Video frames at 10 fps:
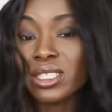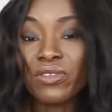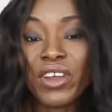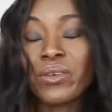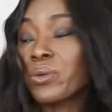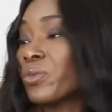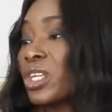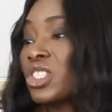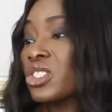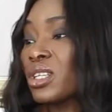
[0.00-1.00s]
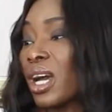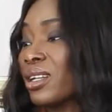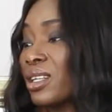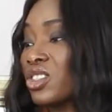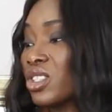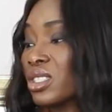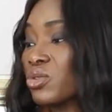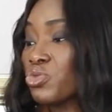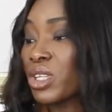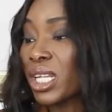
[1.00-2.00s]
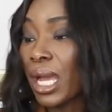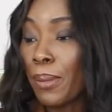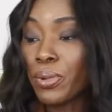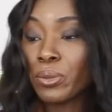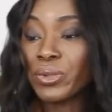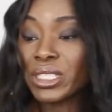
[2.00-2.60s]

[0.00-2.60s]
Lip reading: It's very rich and it's just really appropriate.